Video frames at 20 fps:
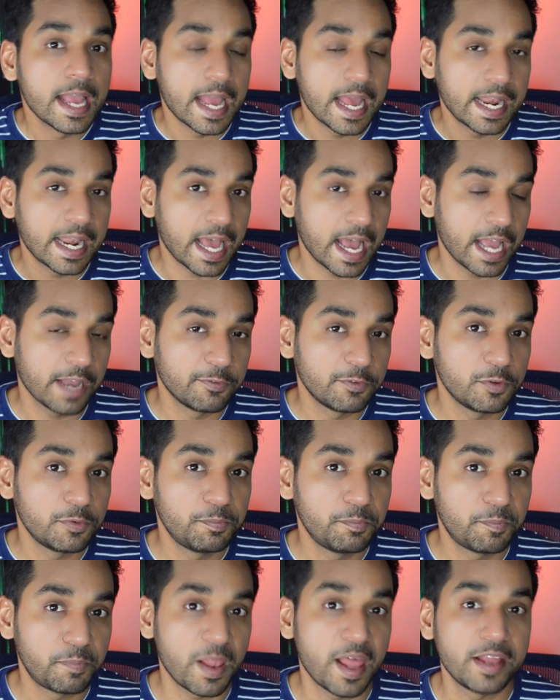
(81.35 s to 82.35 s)
and I will
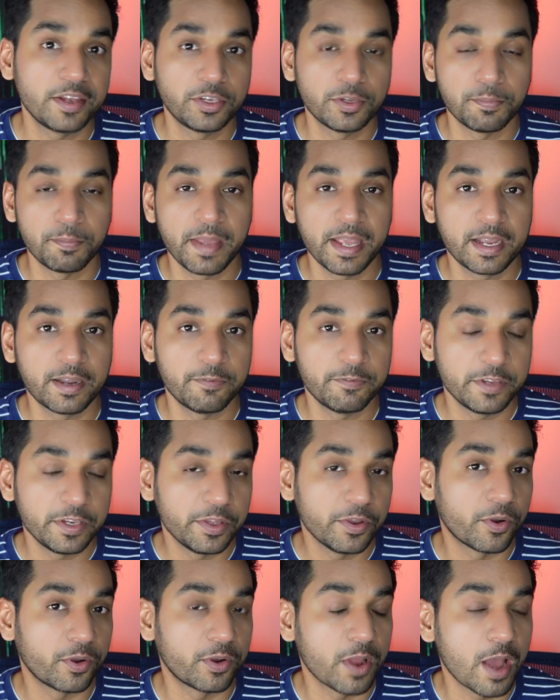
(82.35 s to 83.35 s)
plan to make a
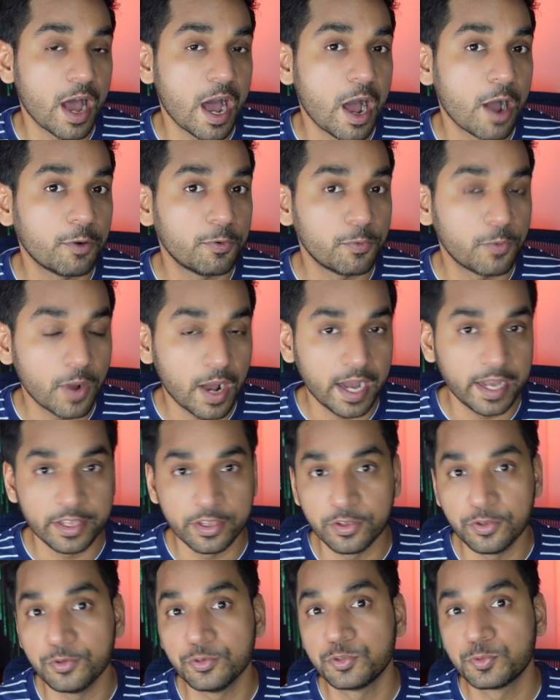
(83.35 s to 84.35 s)
video on how I
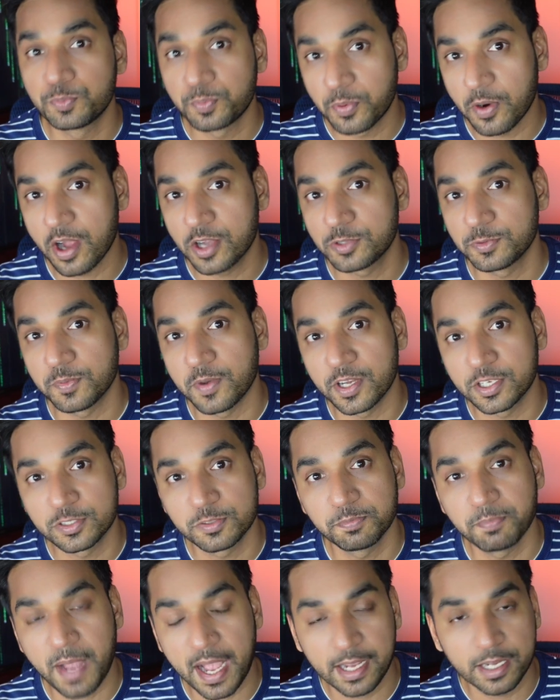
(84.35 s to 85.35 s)
use
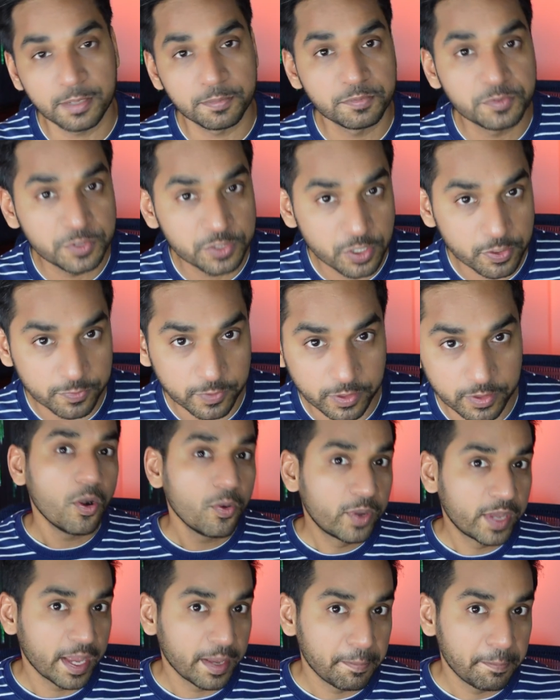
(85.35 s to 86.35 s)
Proxmox backup server.
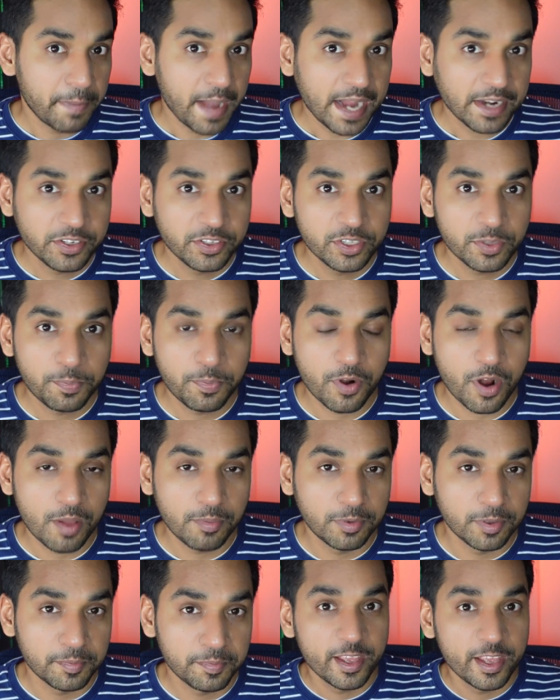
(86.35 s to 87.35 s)
Okay, back to the
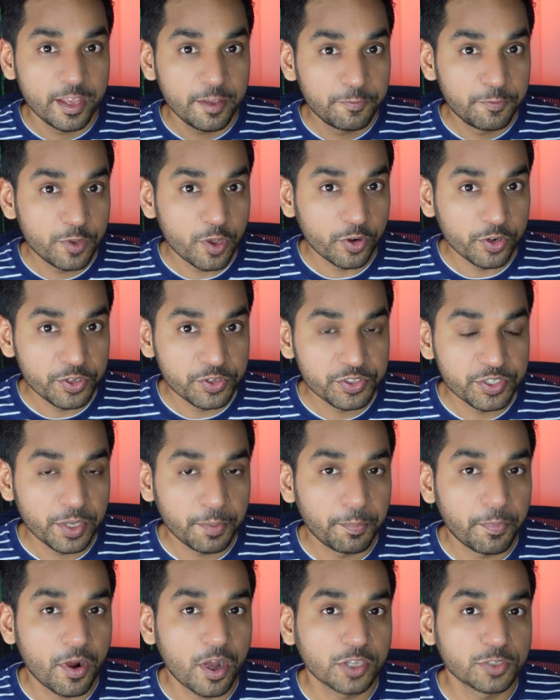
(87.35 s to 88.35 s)
problem. If you're using
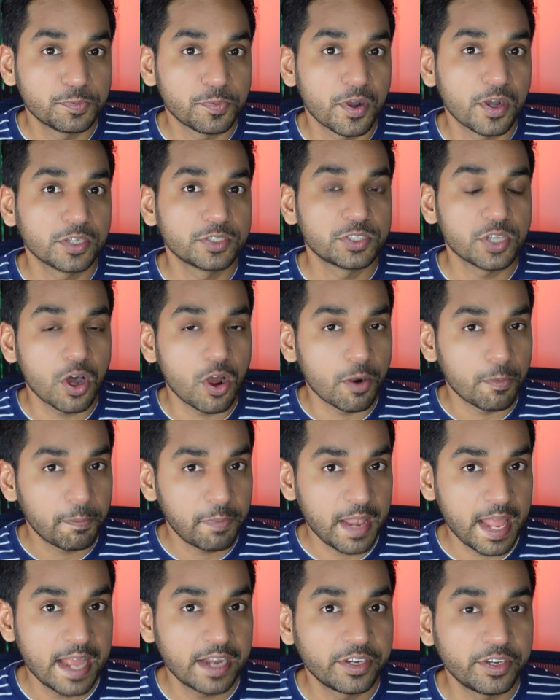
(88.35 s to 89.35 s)
Proxmox or
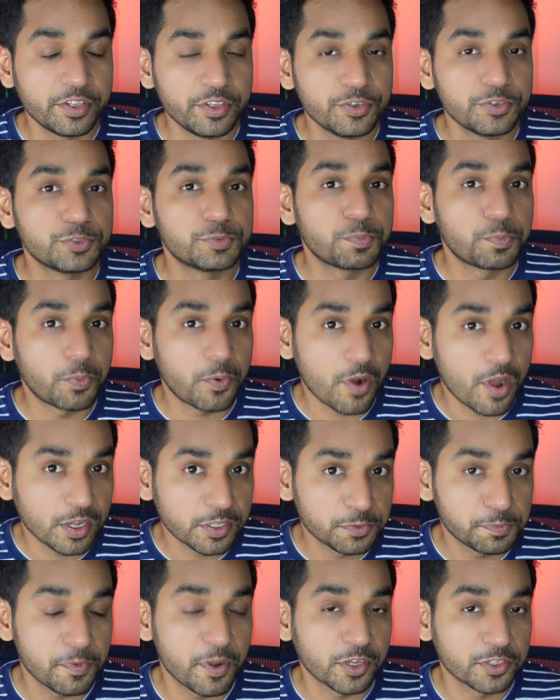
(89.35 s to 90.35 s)
plan to use
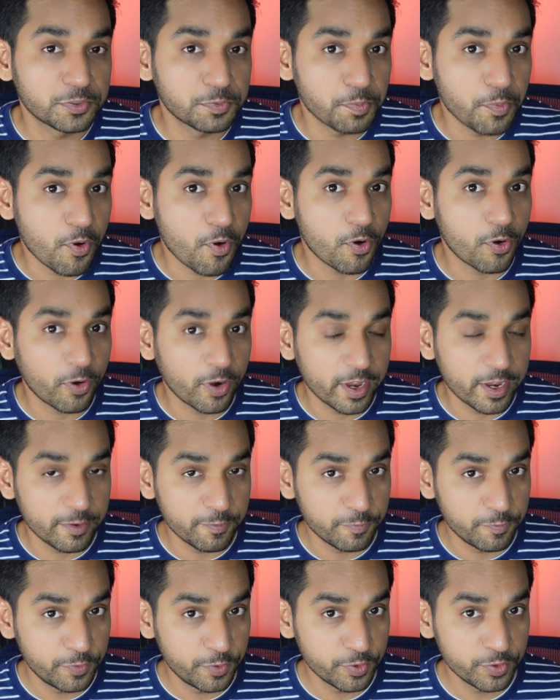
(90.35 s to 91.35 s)
Proxmox more
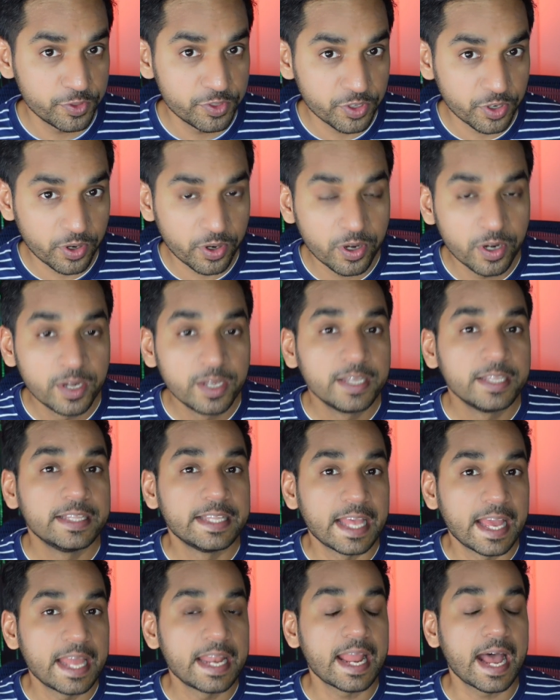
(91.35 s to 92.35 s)
in future,
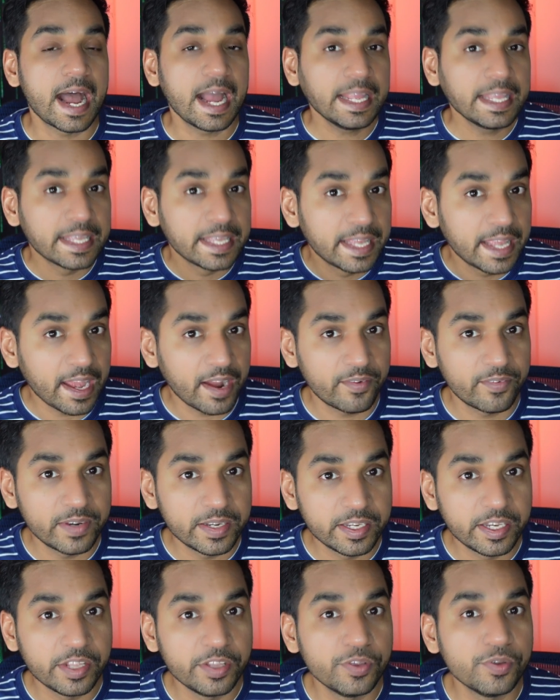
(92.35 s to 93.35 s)
then I
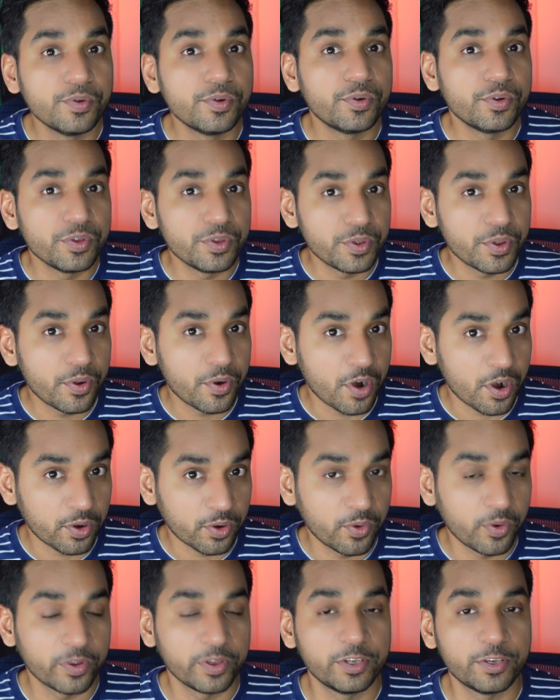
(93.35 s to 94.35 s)
guarantee you, you are
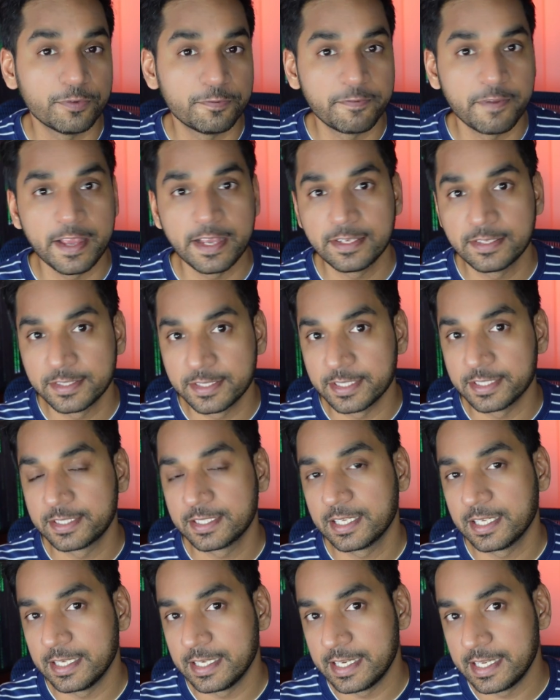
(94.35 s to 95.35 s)
going to face
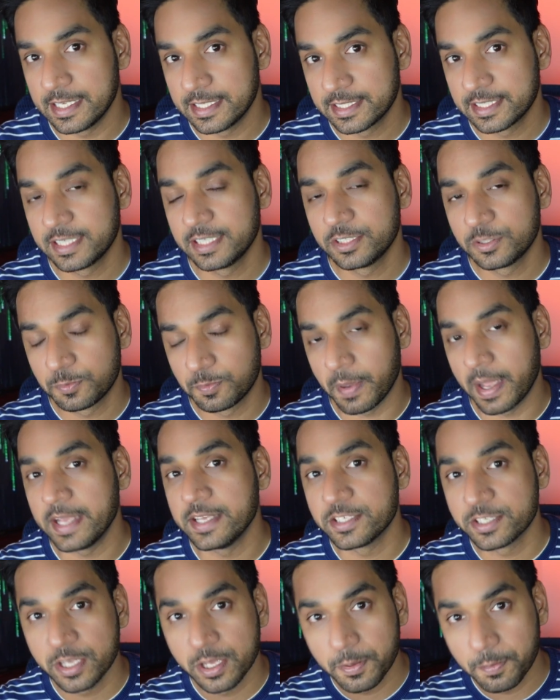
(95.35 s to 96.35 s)
this disk
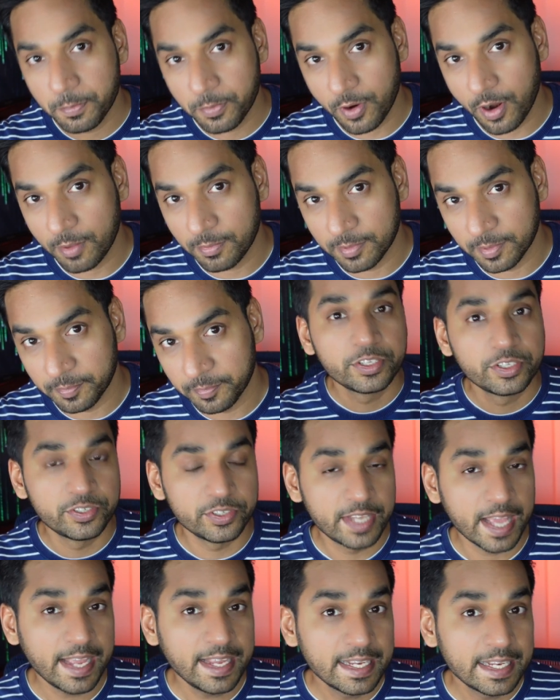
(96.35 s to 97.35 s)
space problem.
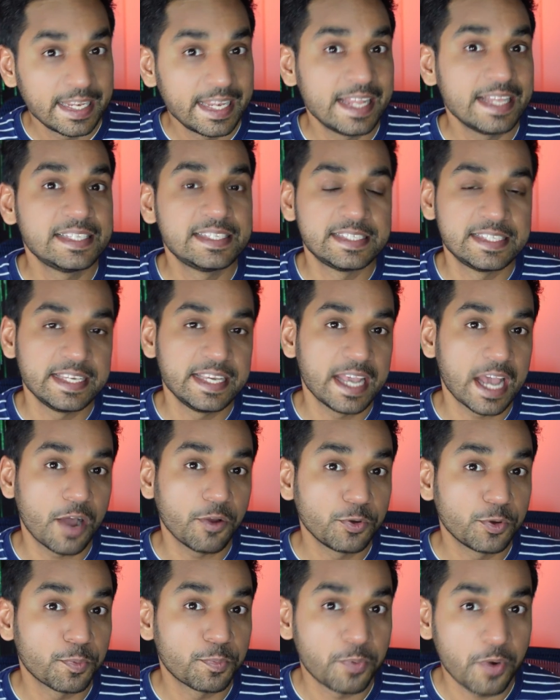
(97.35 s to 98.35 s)
Today, let's see
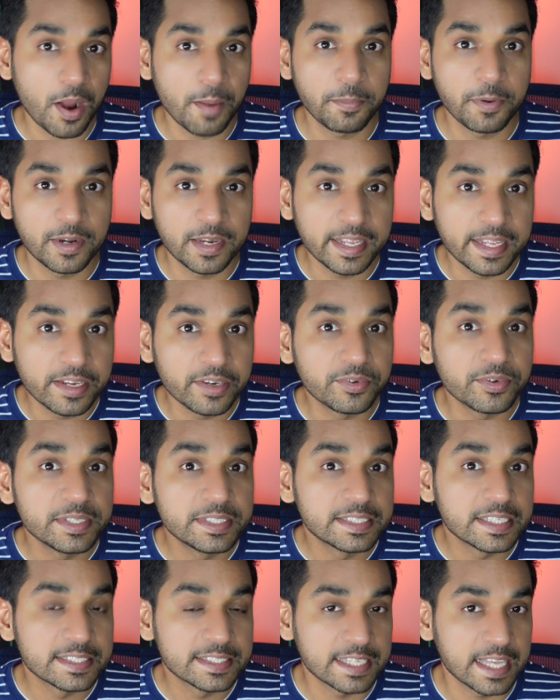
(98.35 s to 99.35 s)
how to properly
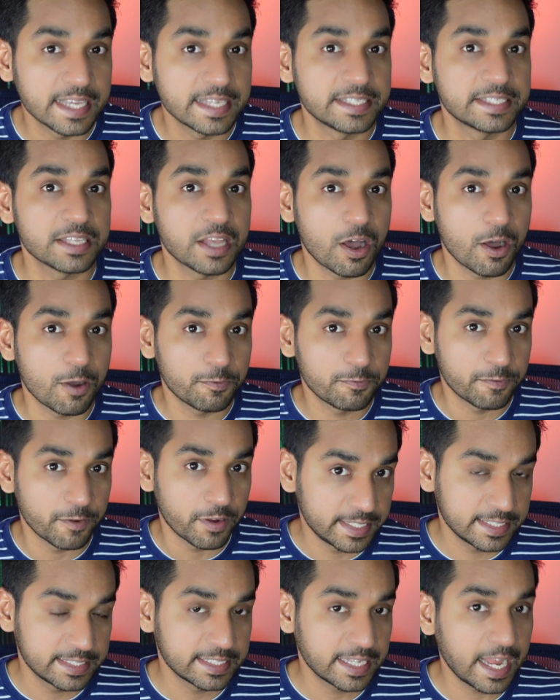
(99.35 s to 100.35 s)
increase the size of a
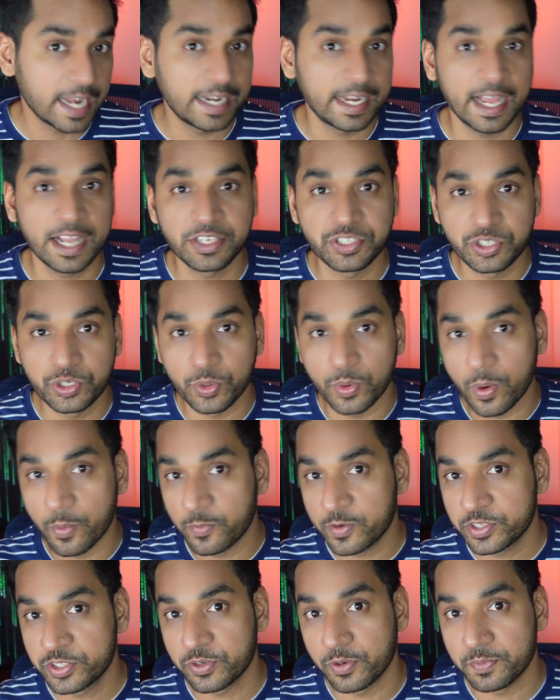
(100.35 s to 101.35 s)
disk attached to a
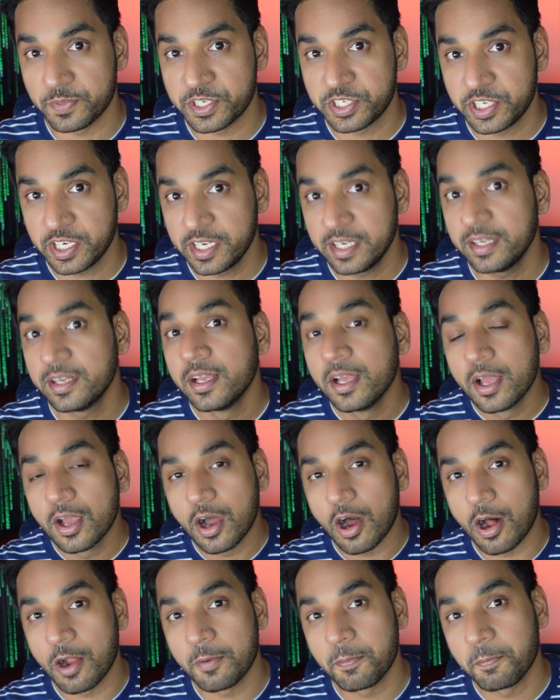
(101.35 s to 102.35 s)
virtual machine
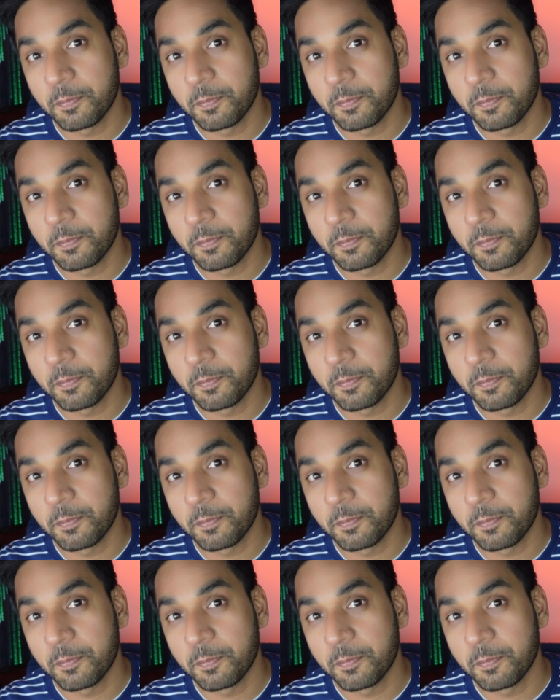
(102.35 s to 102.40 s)
on